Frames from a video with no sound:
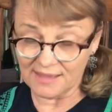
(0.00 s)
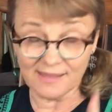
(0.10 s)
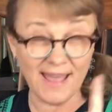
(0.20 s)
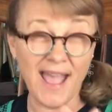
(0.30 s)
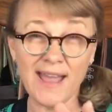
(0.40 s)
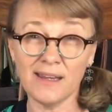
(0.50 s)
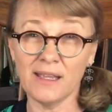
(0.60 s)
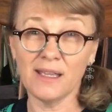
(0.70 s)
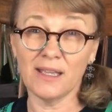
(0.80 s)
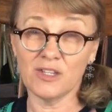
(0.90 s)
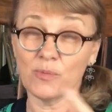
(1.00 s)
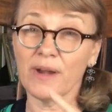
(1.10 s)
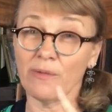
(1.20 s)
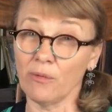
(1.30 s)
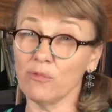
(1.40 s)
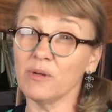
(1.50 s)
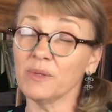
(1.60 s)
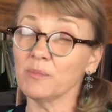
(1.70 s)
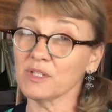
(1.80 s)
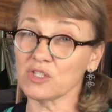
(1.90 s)
That is where a
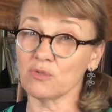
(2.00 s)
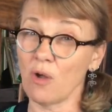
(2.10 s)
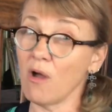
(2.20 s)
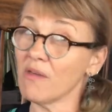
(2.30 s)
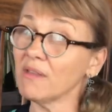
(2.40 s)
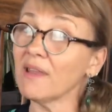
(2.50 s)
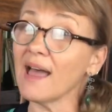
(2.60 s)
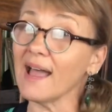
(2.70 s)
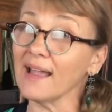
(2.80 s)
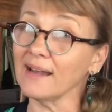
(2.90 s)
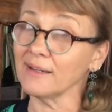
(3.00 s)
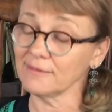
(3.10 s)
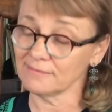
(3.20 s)
woman must draw the line."